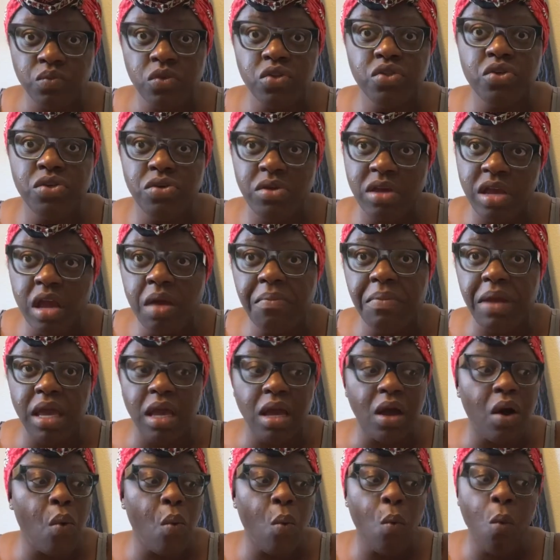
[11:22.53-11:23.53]
Do you hear
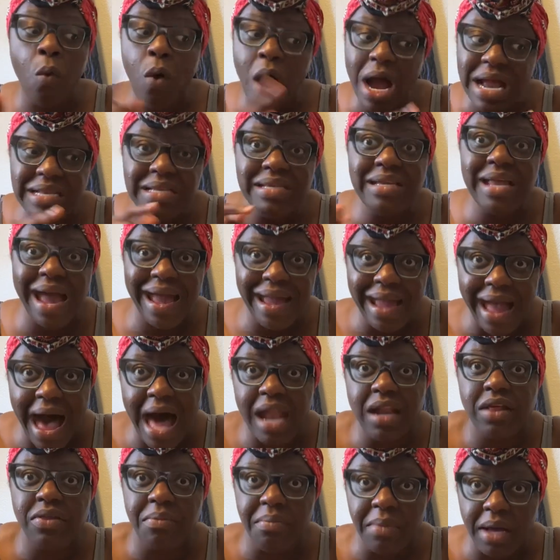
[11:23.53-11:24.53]
me? One day
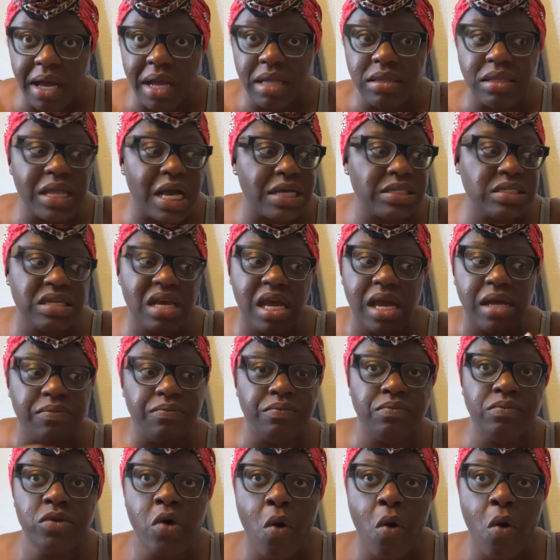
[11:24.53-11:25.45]
out of the month. That's it.